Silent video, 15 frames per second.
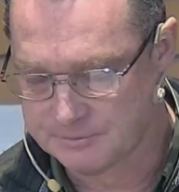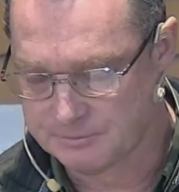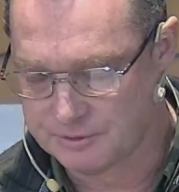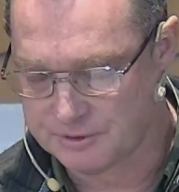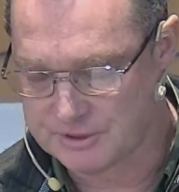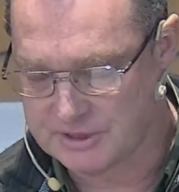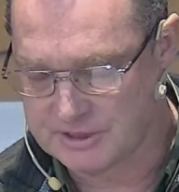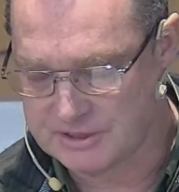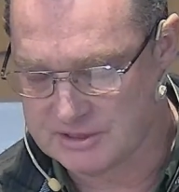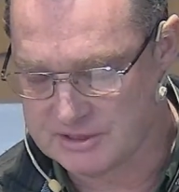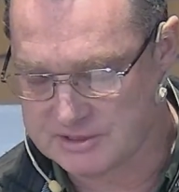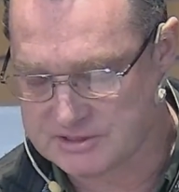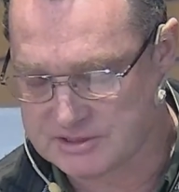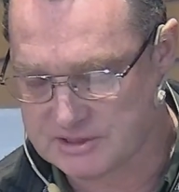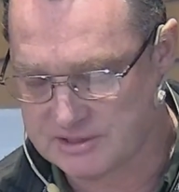Lord, work
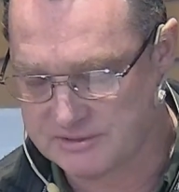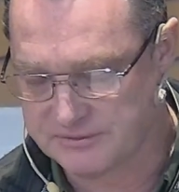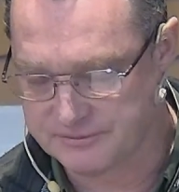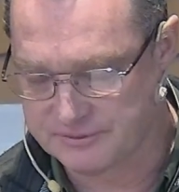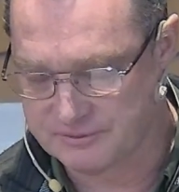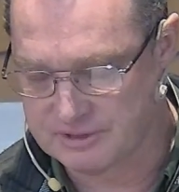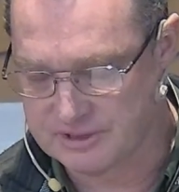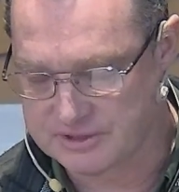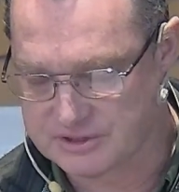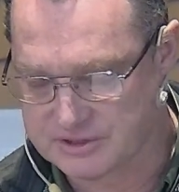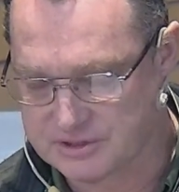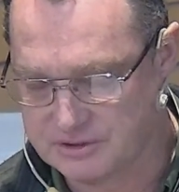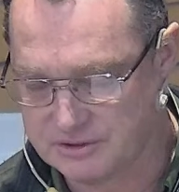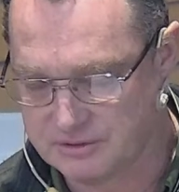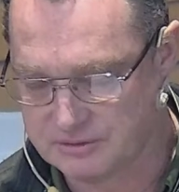in us and through
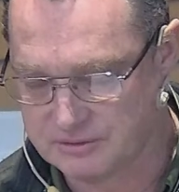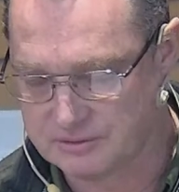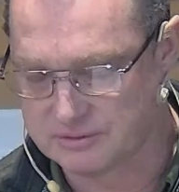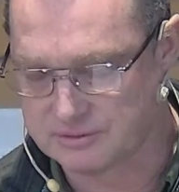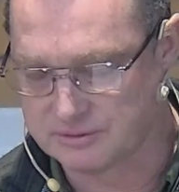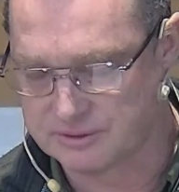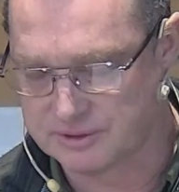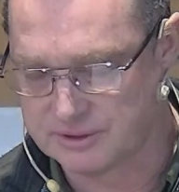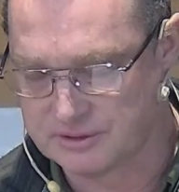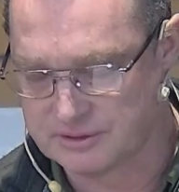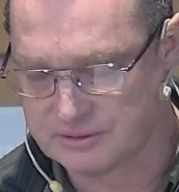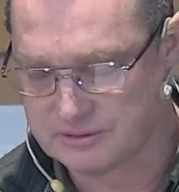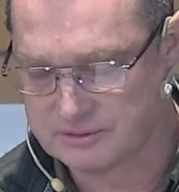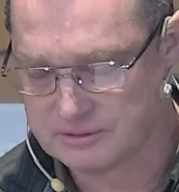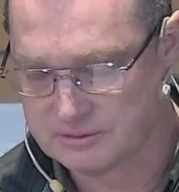us to your
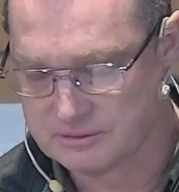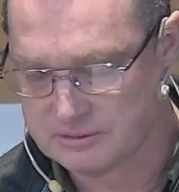glory.